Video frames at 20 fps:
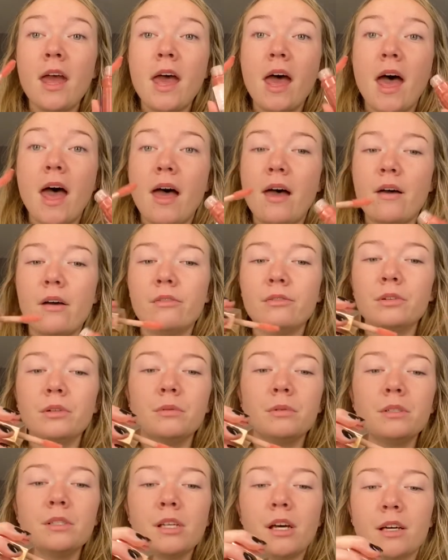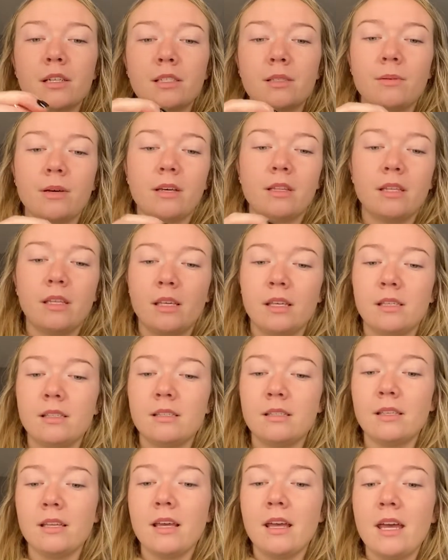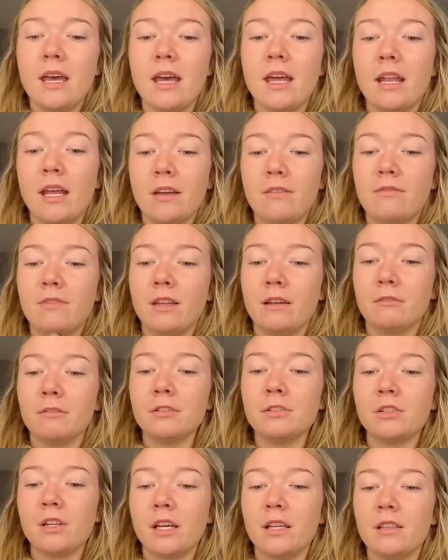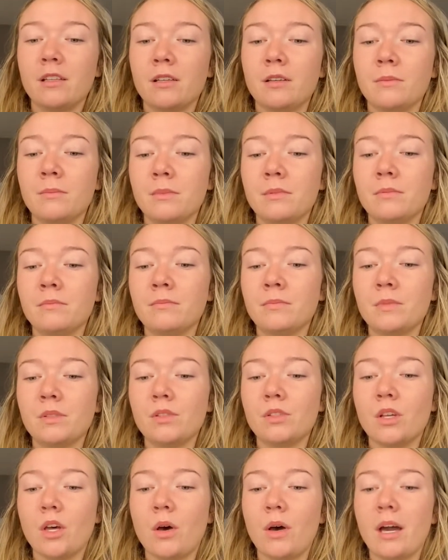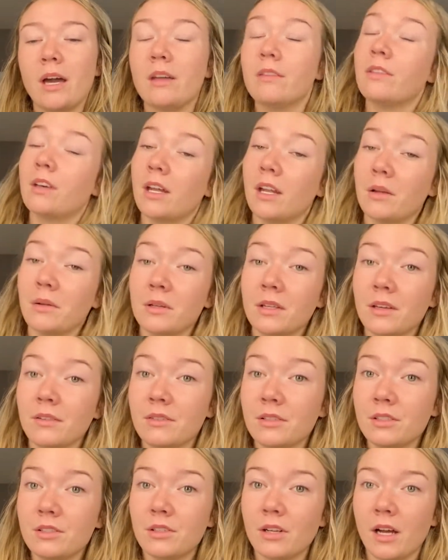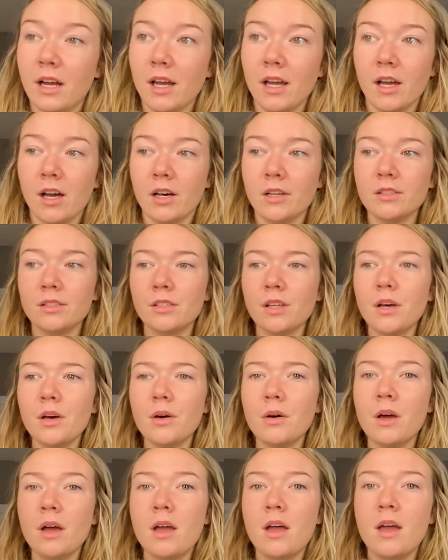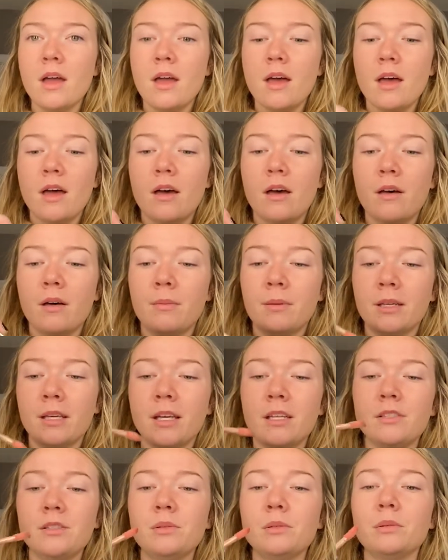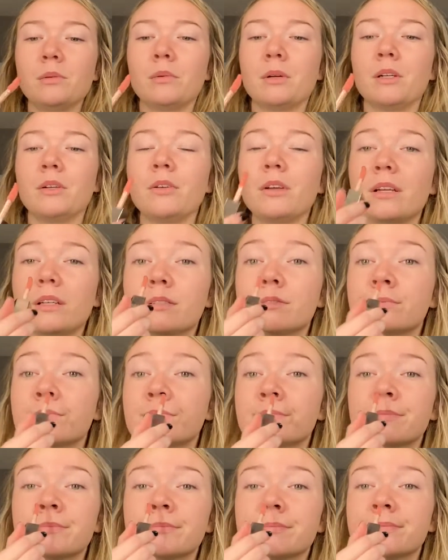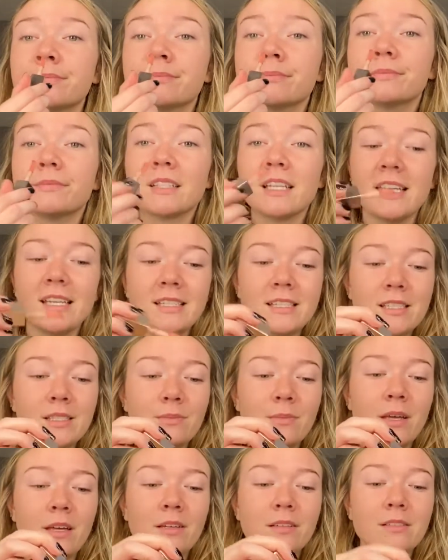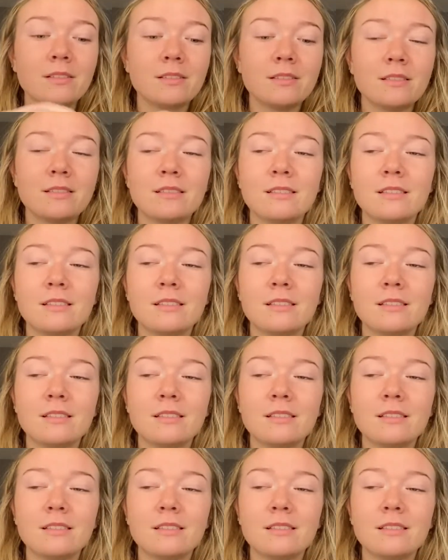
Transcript: everyone talks about these and I've never tried them. So I thought I would give it a try. Also, in case you were wondering, it smells